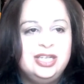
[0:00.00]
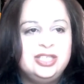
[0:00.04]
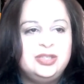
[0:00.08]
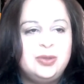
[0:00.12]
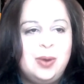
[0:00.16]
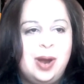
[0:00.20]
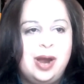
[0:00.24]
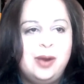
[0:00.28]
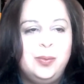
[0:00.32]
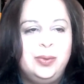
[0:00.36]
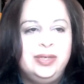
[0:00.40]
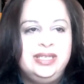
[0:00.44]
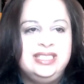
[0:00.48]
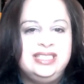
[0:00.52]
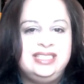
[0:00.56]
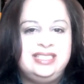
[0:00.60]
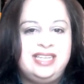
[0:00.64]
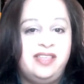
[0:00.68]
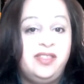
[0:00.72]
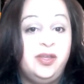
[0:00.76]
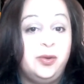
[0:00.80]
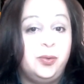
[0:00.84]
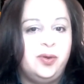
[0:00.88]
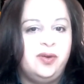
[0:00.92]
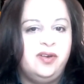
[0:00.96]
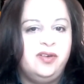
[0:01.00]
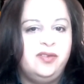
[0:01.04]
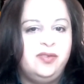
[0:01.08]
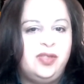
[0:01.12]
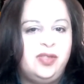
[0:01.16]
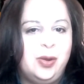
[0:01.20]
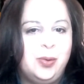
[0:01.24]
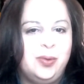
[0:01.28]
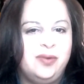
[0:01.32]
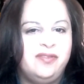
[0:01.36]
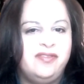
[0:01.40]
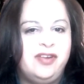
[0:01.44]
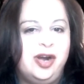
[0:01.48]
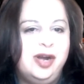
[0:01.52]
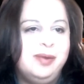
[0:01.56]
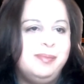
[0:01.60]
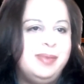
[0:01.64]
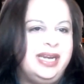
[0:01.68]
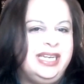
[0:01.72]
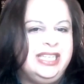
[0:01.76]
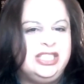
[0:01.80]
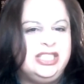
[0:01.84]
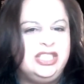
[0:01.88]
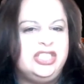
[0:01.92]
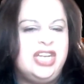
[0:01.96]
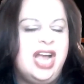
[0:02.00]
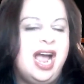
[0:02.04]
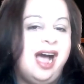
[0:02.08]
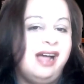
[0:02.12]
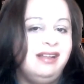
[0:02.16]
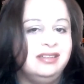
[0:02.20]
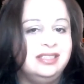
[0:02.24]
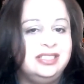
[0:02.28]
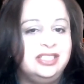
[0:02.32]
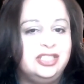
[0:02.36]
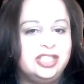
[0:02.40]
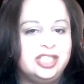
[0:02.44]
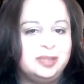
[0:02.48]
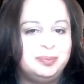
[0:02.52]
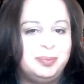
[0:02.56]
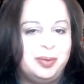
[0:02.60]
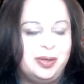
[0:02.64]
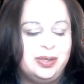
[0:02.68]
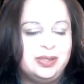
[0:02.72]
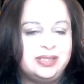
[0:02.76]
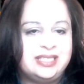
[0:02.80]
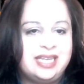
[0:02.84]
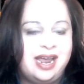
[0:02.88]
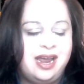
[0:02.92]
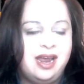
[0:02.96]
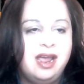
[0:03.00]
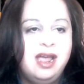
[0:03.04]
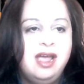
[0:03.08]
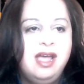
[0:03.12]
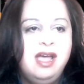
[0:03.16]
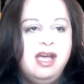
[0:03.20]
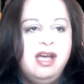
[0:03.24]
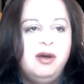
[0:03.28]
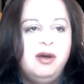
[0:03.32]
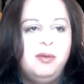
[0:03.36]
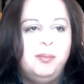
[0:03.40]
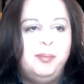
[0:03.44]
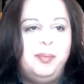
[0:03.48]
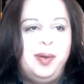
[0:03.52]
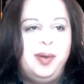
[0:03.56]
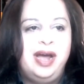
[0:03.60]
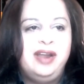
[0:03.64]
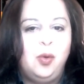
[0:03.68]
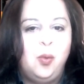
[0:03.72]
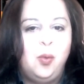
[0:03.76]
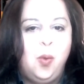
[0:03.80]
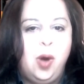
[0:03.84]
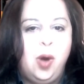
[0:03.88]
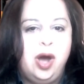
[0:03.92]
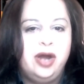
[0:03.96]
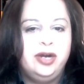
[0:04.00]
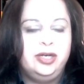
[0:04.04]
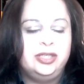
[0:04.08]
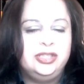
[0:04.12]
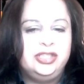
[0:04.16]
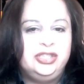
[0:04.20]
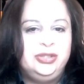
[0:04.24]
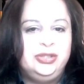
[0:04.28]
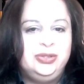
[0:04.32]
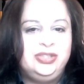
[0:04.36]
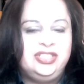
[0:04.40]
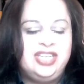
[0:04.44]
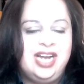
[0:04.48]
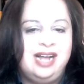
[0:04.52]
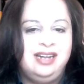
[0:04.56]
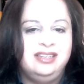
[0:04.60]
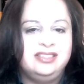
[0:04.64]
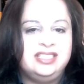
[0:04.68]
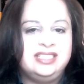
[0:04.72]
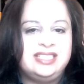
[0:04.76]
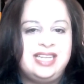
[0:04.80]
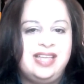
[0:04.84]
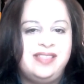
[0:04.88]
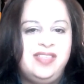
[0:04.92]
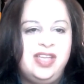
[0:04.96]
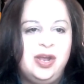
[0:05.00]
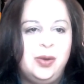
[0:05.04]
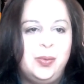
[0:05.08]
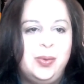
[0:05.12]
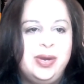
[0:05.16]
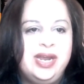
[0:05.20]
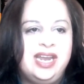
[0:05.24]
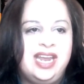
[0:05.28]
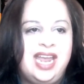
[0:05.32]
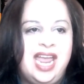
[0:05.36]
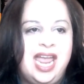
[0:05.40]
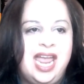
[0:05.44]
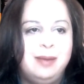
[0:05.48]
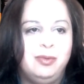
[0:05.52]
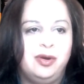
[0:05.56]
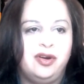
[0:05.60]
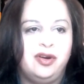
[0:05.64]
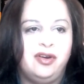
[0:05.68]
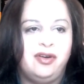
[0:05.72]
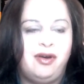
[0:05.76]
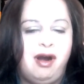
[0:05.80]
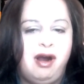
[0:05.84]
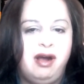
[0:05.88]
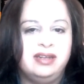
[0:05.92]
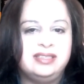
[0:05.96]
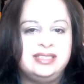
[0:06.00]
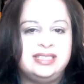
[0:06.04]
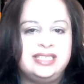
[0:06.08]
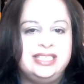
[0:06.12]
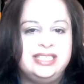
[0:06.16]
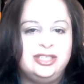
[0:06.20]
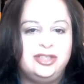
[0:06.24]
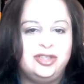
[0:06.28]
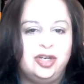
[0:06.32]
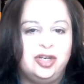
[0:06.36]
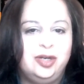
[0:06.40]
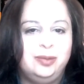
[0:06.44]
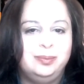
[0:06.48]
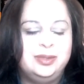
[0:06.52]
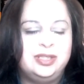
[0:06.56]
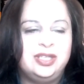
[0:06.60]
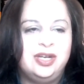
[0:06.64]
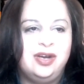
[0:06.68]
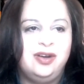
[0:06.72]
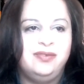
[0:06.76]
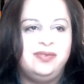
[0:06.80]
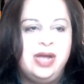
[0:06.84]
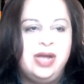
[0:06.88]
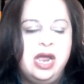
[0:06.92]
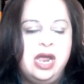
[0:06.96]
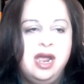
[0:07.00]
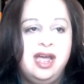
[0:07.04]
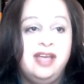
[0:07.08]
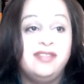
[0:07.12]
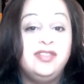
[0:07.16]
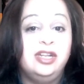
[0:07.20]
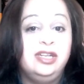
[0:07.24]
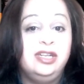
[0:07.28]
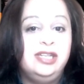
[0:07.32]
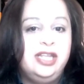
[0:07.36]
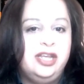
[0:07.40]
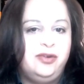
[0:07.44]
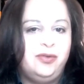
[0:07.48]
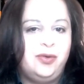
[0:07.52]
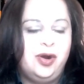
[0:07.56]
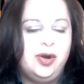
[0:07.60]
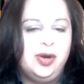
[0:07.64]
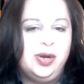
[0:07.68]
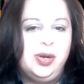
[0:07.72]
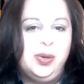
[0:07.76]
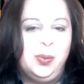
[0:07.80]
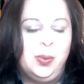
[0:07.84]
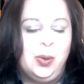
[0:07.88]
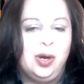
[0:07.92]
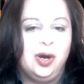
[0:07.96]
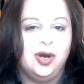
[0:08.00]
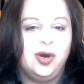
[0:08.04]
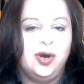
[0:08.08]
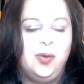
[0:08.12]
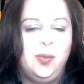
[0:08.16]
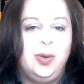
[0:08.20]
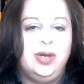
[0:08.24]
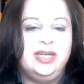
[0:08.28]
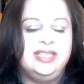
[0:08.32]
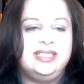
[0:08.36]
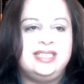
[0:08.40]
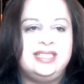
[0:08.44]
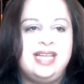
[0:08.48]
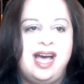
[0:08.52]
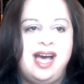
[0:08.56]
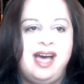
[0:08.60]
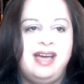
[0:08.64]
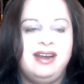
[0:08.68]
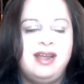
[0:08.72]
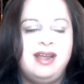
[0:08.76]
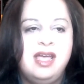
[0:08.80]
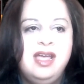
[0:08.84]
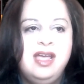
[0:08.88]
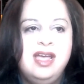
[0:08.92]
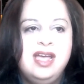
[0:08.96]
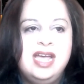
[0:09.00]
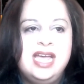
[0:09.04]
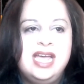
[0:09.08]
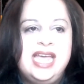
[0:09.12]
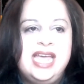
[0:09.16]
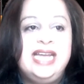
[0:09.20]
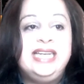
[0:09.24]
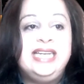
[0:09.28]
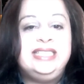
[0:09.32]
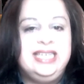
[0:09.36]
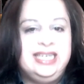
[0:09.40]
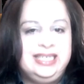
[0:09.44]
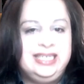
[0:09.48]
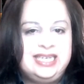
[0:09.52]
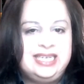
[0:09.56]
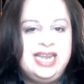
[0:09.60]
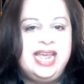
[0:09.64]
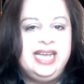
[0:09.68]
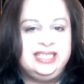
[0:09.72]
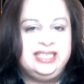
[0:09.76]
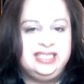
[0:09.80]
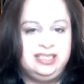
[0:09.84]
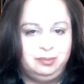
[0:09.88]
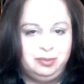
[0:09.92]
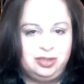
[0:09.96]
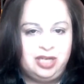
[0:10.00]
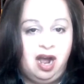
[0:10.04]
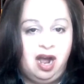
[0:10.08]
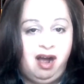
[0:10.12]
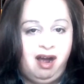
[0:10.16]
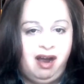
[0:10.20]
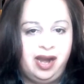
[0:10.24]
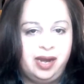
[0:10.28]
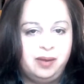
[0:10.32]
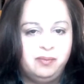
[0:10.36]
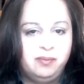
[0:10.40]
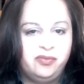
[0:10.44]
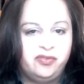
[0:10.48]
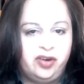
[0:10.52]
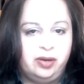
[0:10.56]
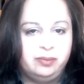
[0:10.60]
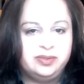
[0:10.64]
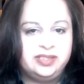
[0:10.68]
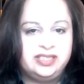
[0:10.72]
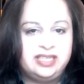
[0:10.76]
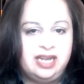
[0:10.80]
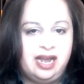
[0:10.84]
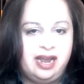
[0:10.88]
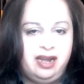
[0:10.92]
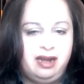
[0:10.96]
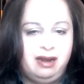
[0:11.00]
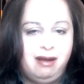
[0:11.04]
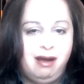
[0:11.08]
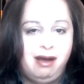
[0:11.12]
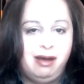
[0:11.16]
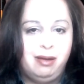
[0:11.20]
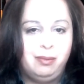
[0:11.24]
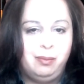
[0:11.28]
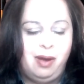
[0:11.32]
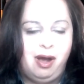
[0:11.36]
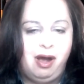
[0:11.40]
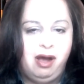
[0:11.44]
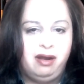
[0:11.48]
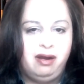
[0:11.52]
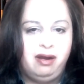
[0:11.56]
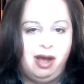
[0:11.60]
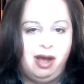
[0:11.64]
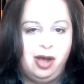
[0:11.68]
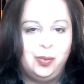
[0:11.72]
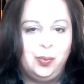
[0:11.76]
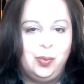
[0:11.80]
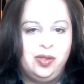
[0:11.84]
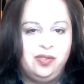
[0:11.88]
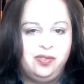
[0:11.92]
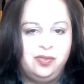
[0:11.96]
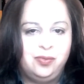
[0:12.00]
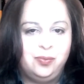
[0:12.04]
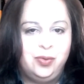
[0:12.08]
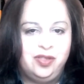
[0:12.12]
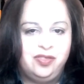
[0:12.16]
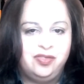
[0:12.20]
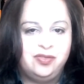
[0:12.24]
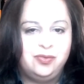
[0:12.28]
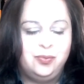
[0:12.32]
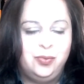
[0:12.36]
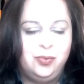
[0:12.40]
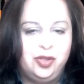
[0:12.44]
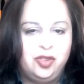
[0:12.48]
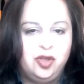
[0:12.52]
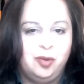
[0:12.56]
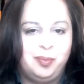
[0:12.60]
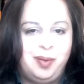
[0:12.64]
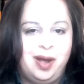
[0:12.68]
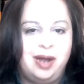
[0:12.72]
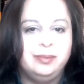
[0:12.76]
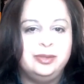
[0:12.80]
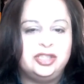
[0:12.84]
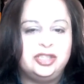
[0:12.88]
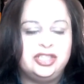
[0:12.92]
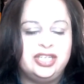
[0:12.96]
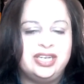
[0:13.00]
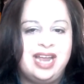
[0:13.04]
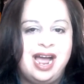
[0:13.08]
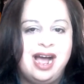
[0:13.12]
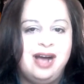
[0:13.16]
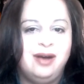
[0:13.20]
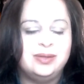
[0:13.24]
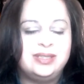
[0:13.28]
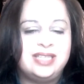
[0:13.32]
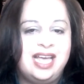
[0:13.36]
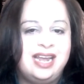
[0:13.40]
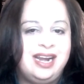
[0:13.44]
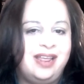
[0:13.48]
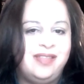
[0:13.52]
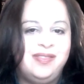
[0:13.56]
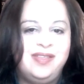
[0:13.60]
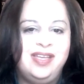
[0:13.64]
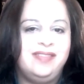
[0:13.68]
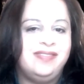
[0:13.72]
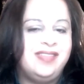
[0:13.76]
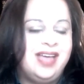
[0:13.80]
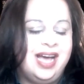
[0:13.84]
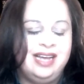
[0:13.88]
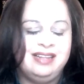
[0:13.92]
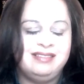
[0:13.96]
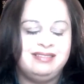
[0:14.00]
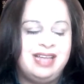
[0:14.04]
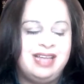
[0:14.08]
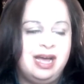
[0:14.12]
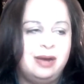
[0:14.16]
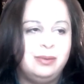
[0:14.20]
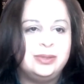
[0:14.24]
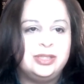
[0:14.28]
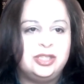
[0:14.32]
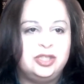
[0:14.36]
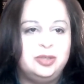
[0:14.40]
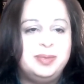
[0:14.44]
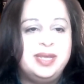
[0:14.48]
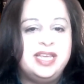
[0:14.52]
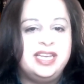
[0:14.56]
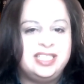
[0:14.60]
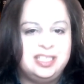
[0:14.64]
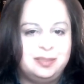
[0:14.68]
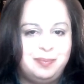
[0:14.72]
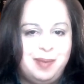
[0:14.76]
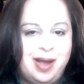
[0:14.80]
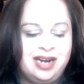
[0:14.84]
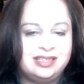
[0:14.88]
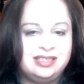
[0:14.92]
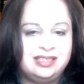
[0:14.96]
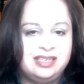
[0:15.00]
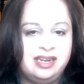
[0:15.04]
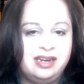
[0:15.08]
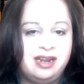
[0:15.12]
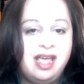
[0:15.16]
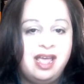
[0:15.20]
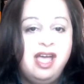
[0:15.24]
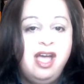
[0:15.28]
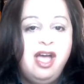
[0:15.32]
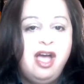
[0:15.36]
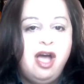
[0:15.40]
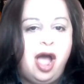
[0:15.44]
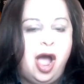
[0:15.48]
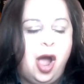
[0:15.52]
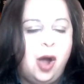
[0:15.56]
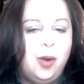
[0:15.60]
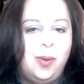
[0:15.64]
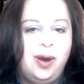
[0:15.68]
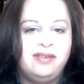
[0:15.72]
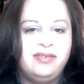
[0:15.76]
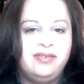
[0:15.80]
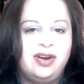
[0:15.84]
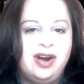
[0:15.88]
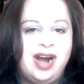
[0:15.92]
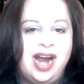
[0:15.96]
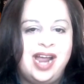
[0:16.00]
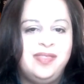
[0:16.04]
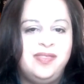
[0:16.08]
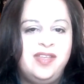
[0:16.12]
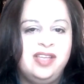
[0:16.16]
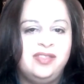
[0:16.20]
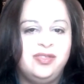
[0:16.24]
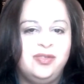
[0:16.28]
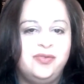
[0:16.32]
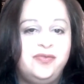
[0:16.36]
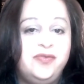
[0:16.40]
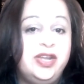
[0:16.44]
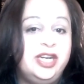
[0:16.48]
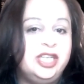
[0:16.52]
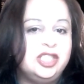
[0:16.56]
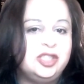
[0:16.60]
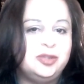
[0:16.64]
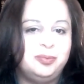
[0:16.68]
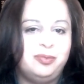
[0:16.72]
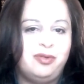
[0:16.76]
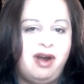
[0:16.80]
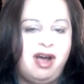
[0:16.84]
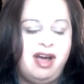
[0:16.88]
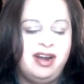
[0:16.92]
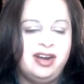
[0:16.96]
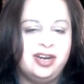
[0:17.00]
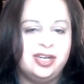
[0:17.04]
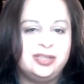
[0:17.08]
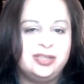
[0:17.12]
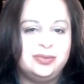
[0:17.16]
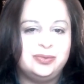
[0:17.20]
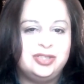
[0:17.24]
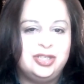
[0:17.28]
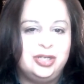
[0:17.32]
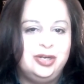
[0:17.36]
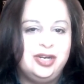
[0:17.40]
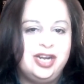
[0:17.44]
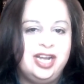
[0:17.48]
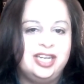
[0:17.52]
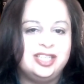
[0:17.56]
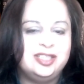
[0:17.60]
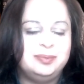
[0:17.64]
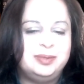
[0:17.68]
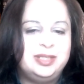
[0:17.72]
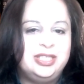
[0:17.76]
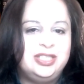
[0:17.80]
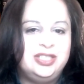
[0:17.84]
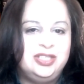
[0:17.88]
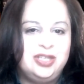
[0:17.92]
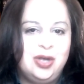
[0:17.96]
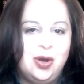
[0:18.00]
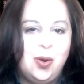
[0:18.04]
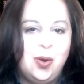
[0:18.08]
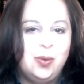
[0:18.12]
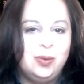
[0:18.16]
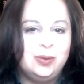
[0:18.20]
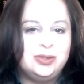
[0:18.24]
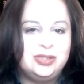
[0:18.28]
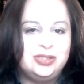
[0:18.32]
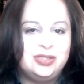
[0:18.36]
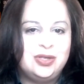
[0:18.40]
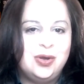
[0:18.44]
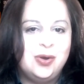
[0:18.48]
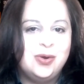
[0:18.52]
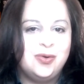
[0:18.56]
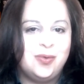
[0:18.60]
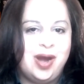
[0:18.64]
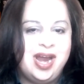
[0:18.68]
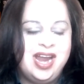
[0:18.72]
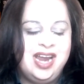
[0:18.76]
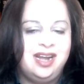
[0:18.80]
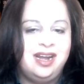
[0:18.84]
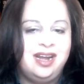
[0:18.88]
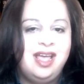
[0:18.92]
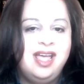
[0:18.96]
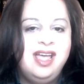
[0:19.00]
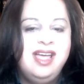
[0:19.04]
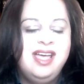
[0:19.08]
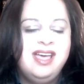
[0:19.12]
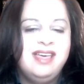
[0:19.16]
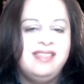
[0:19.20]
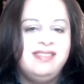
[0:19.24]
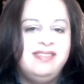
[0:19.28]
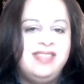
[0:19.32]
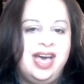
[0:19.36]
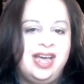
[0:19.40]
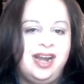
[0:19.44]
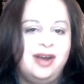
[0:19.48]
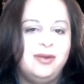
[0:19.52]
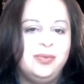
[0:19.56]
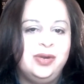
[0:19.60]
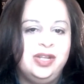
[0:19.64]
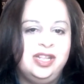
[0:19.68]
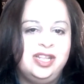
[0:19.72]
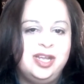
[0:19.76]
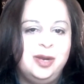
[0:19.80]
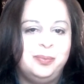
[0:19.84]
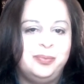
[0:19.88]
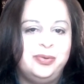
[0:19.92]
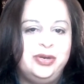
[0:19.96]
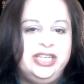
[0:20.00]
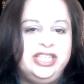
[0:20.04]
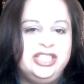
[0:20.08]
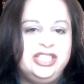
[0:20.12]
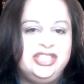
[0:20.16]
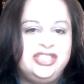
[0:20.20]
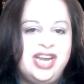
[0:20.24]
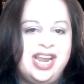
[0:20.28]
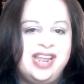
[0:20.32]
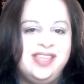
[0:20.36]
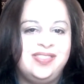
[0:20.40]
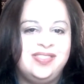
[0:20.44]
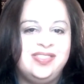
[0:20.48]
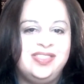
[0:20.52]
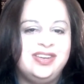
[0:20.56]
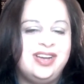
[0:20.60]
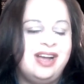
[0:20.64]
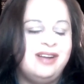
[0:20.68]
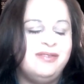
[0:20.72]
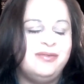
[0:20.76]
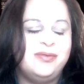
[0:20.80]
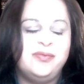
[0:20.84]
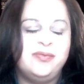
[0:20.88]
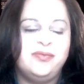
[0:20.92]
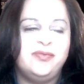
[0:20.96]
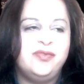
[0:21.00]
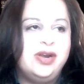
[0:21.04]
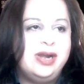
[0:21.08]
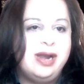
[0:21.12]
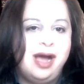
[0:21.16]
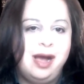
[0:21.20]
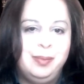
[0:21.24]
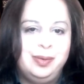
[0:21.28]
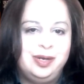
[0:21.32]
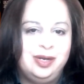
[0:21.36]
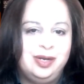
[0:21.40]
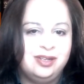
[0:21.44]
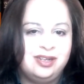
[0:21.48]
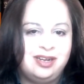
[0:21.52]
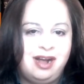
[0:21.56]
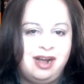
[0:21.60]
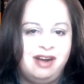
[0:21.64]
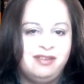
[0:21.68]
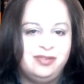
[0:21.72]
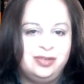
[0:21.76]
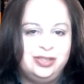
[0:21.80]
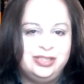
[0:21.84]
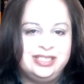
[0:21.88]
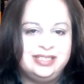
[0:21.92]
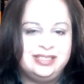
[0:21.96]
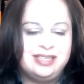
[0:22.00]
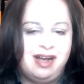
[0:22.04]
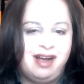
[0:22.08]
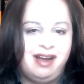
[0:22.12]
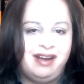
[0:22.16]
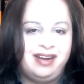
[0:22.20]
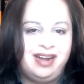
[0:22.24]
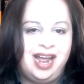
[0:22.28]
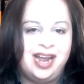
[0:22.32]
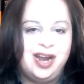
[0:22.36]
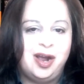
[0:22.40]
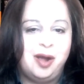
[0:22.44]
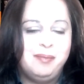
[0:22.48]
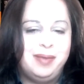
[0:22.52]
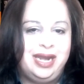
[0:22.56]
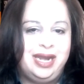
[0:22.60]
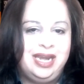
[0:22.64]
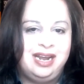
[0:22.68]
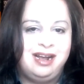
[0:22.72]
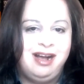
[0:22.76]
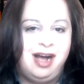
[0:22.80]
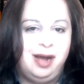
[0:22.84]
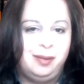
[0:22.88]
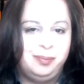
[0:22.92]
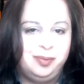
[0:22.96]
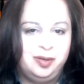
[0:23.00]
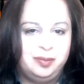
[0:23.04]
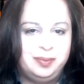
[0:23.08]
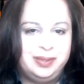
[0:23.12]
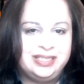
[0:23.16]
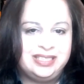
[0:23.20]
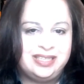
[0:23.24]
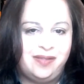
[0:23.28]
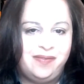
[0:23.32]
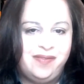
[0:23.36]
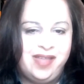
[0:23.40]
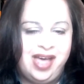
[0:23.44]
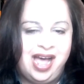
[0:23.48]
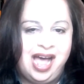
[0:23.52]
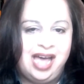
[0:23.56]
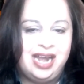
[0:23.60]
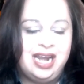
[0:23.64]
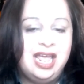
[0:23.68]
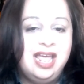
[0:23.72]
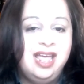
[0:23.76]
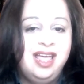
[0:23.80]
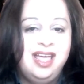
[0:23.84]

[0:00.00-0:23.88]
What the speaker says: So I wouldn't say there were very many challenges per se, but the one or two challenges I think we came across in terms of the literary work was that it did take some time from signing on with your publishing house, and I think that was to be expected. However, I think the finished product turned out to be so great that I really appreciate the phenomenal cover design. I got many compliments on that.